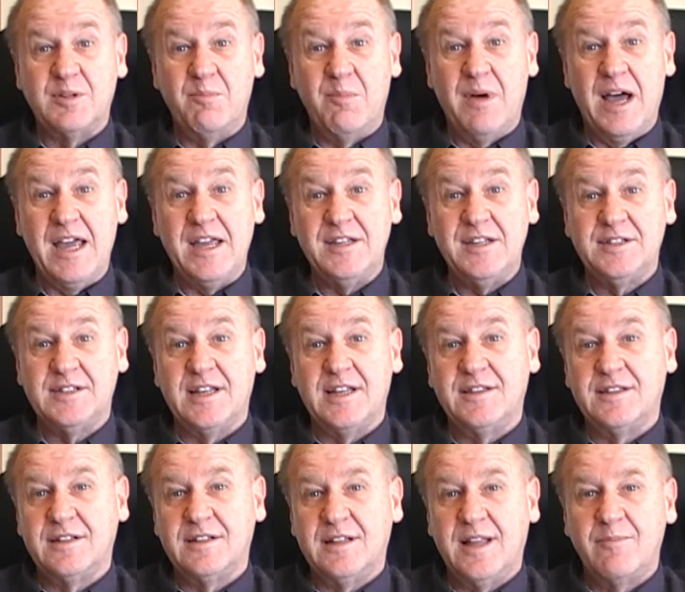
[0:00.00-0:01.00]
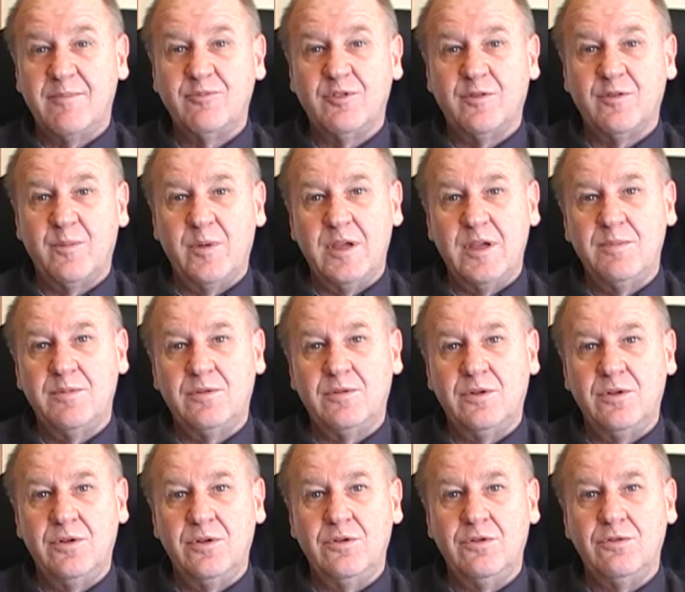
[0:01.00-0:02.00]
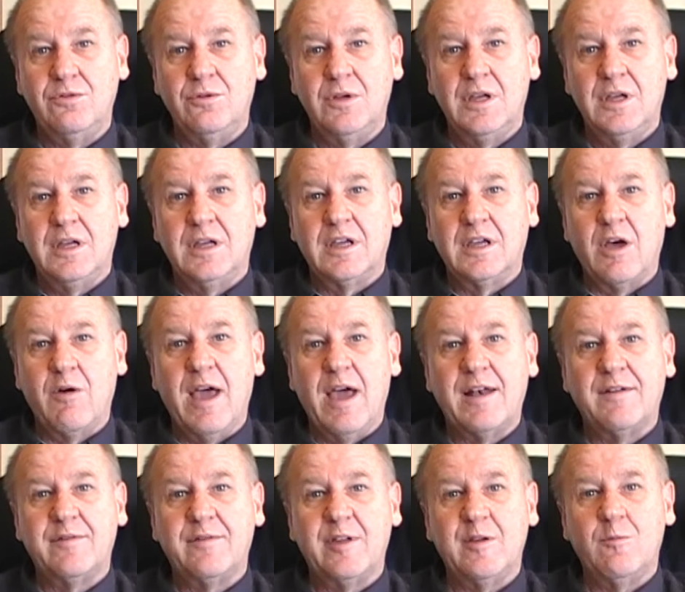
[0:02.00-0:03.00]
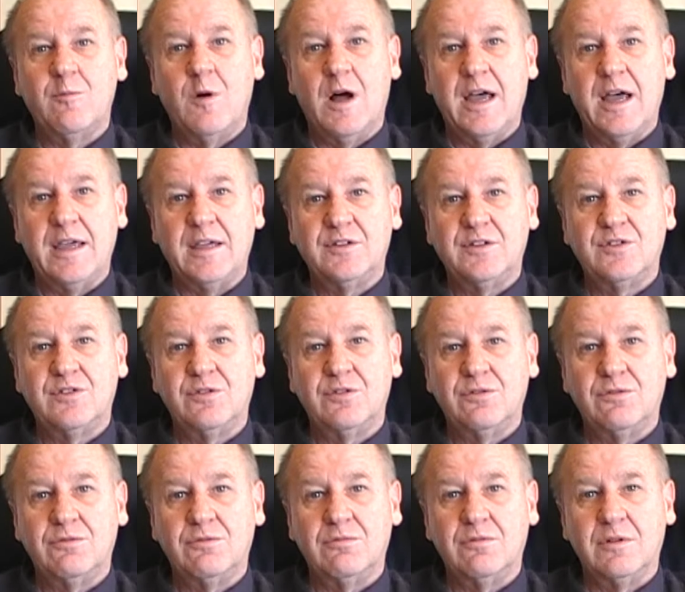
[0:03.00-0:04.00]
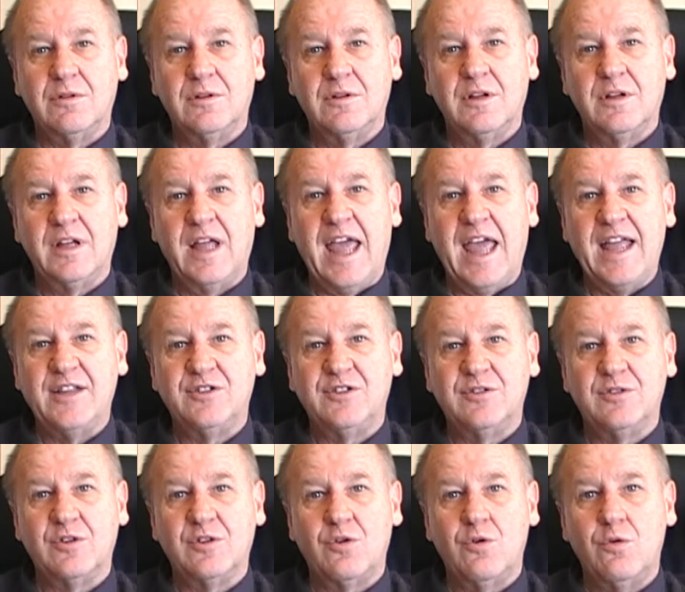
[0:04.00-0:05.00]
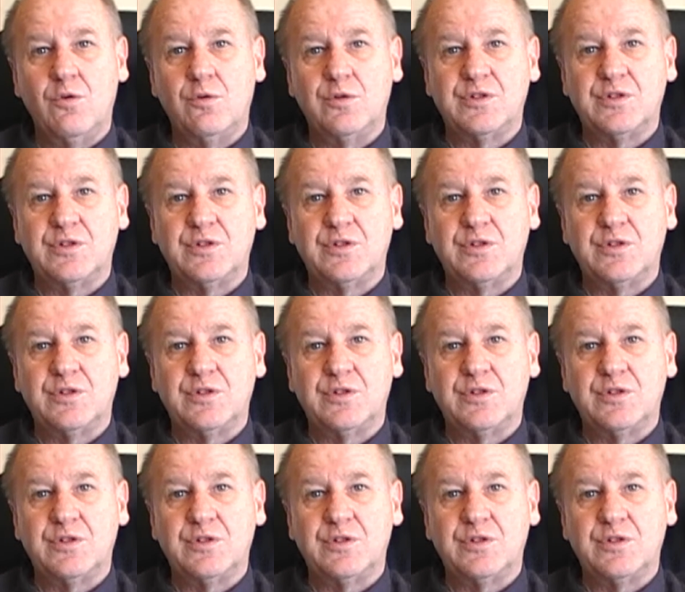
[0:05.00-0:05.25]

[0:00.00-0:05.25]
and I was just amazed at the number of people who go out of their way to